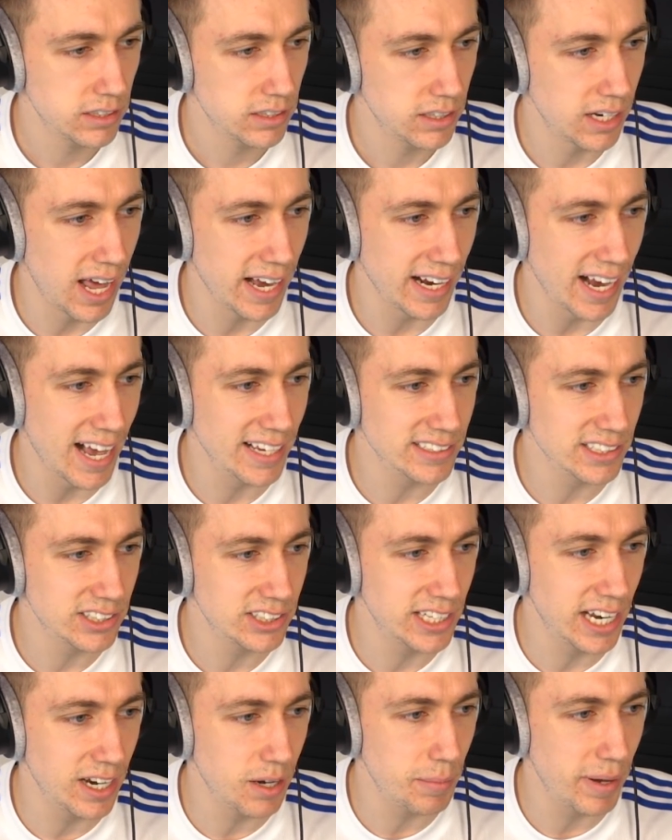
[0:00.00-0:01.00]
Like as a
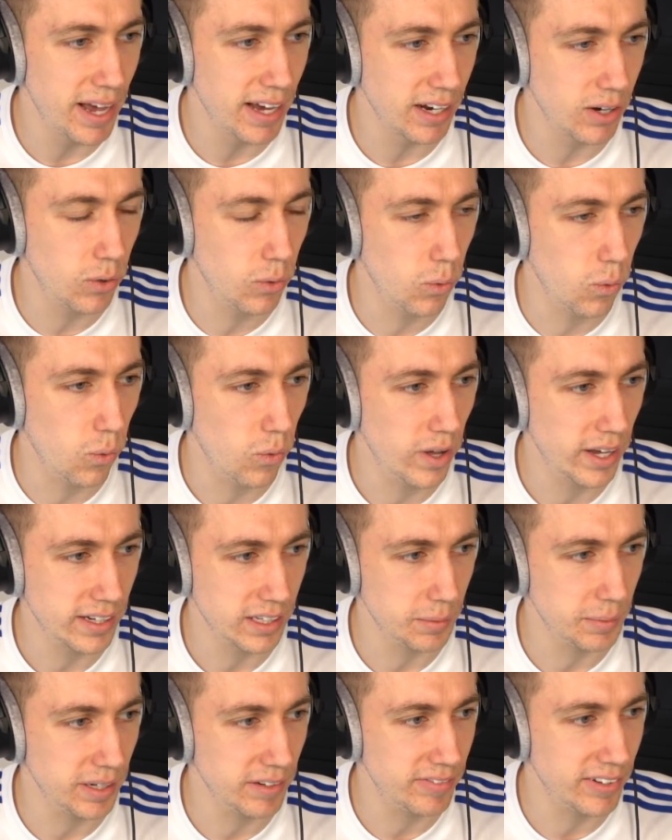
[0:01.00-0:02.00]
centre back, ooh, that could
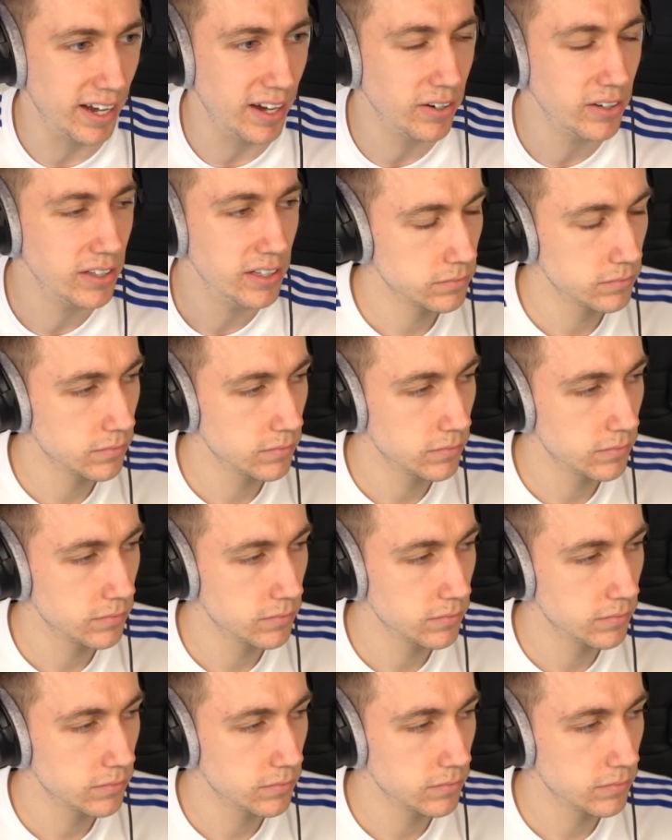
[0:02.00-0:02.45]
have been a foul.